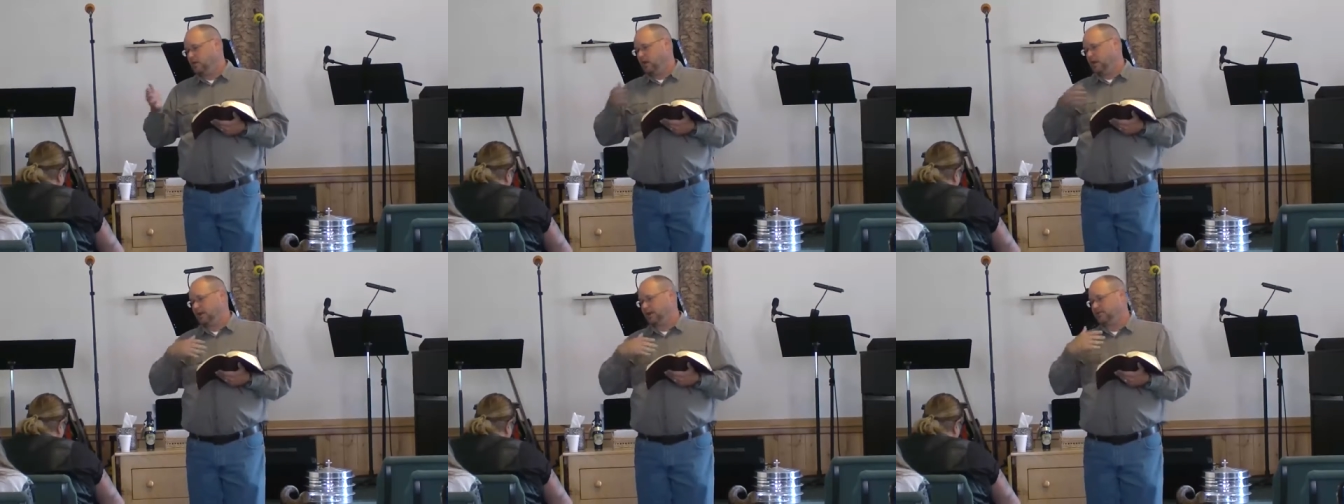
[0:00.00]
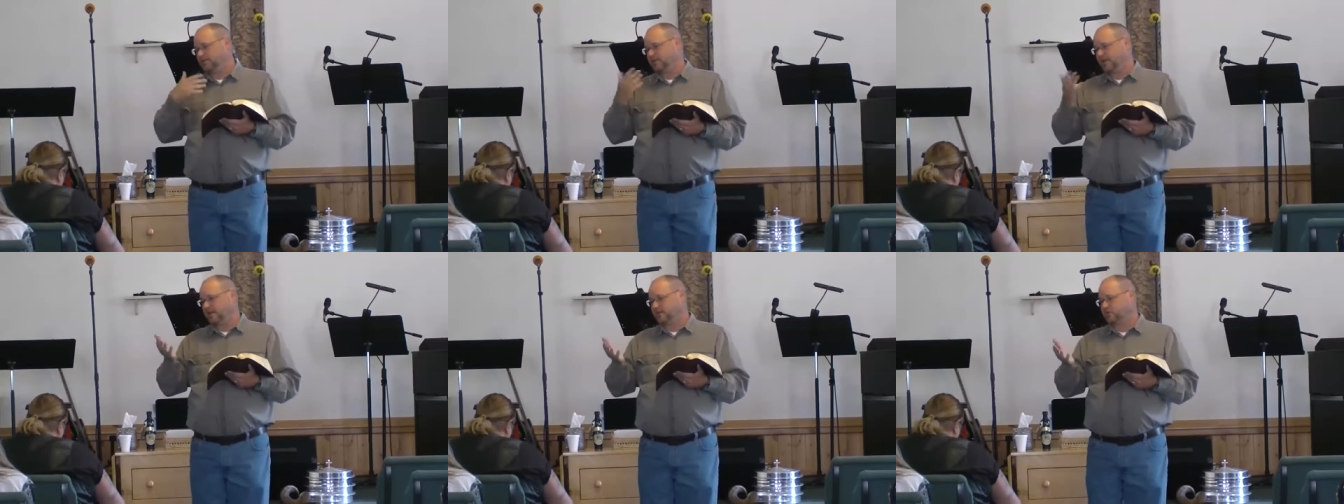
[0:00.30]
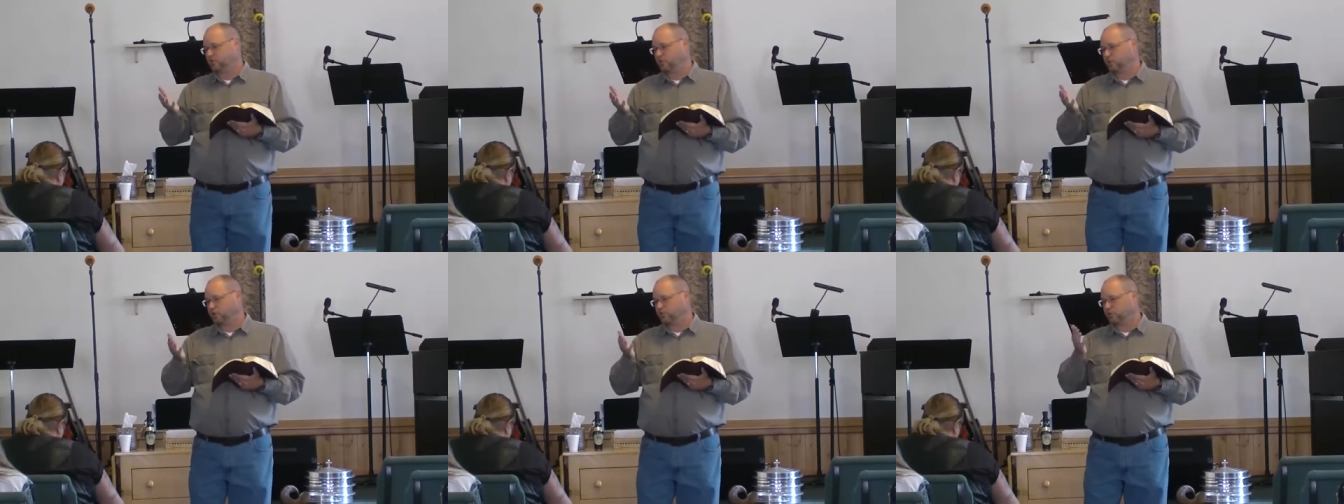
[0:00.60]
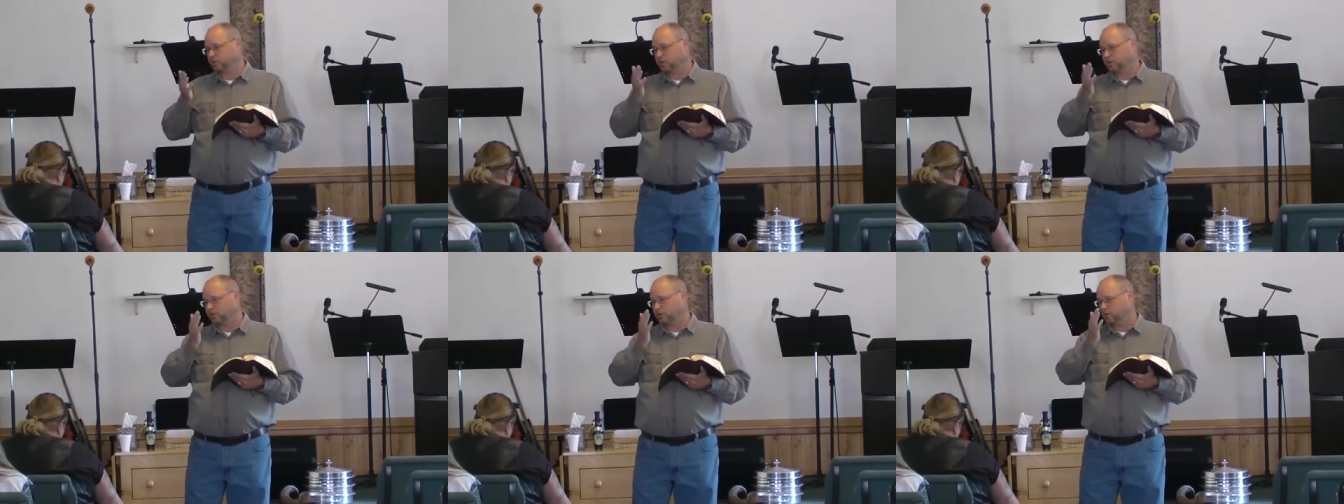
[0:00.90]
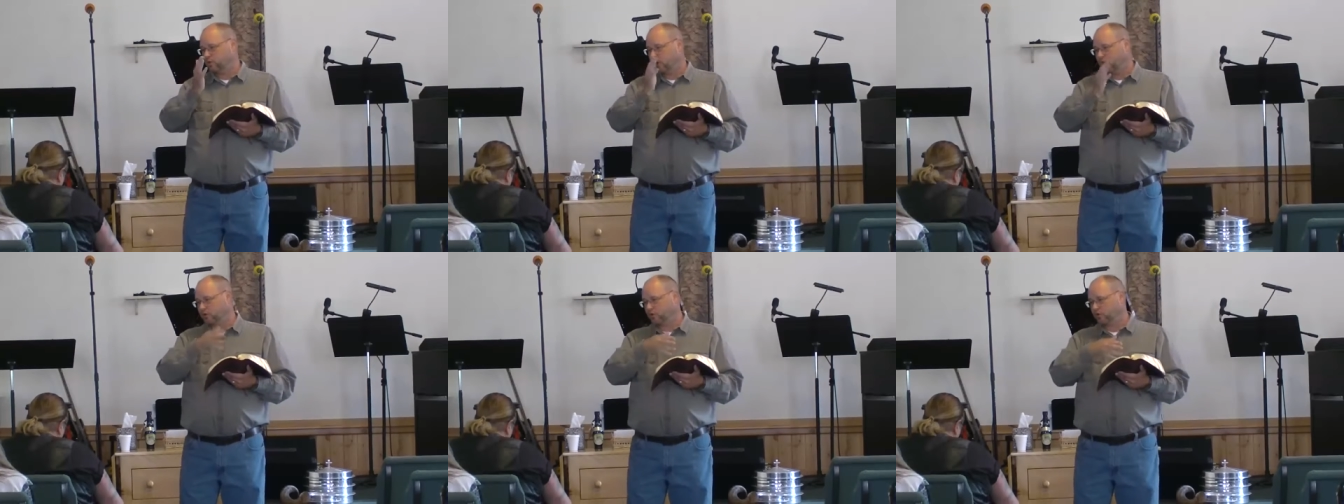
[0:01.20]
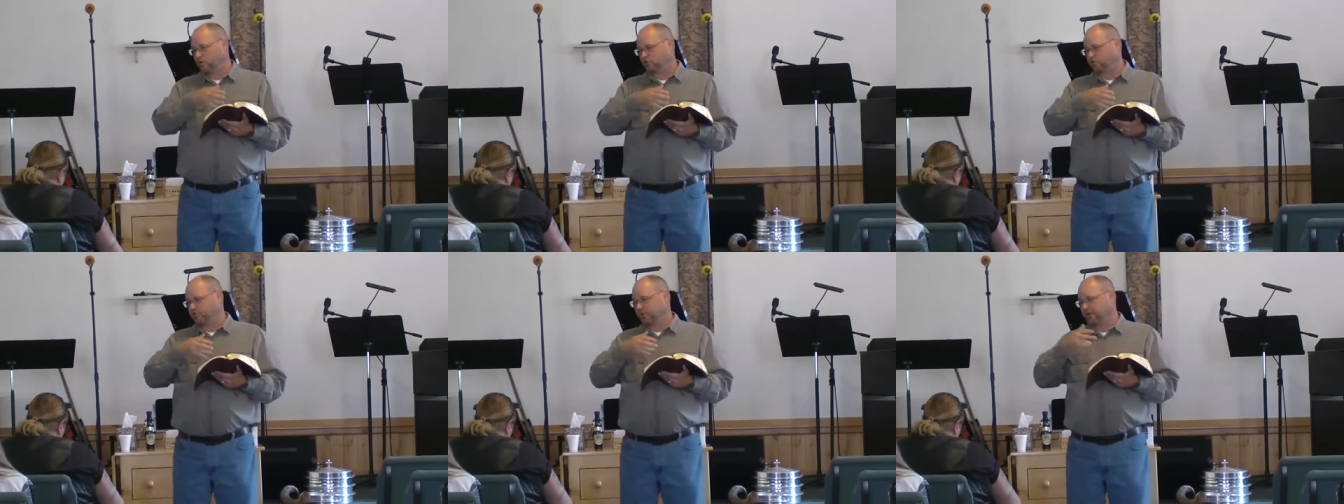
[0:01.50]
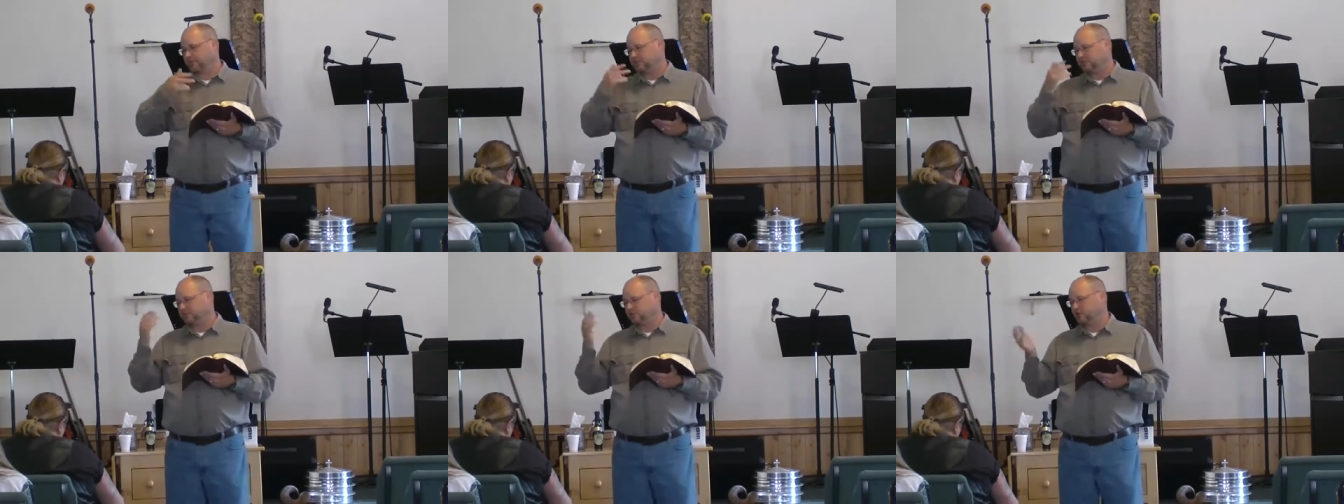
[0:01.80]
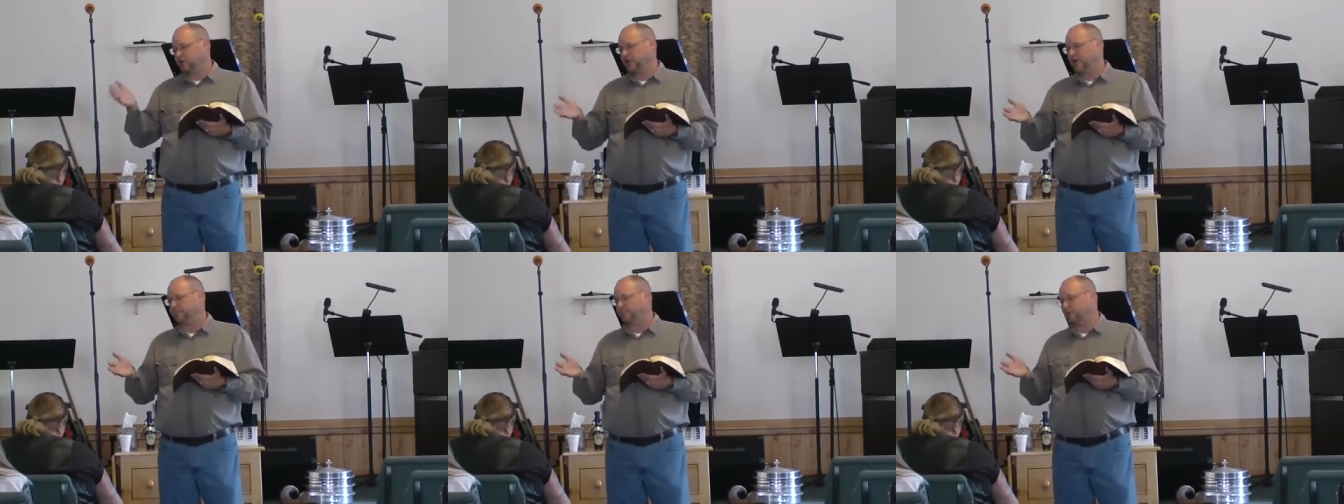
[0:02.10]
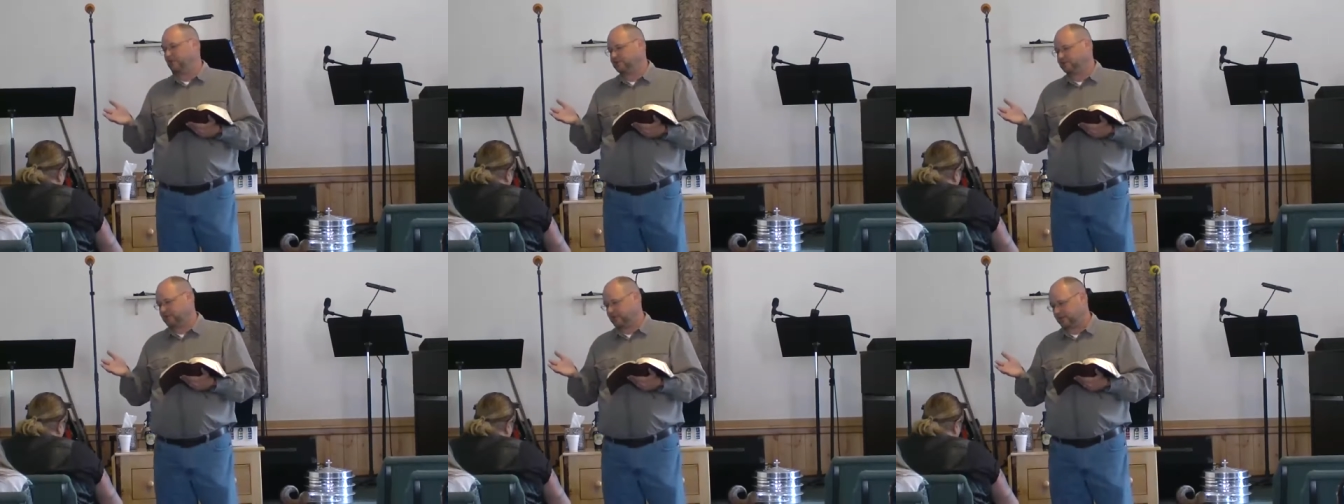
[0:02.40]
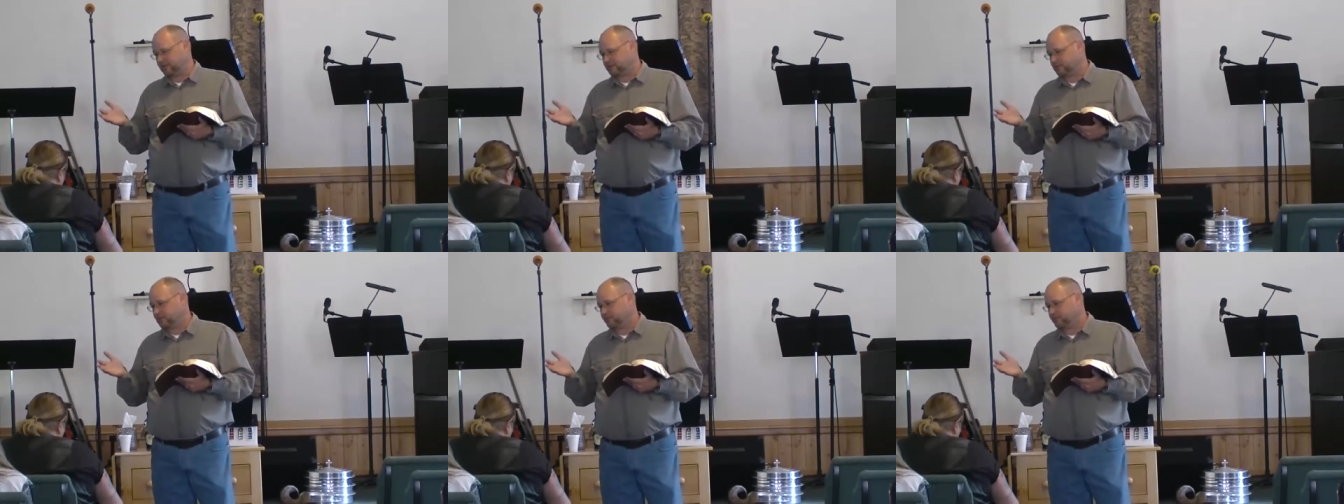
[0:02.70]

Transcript: And his answer was, well, do you want gross blessings or net blessings?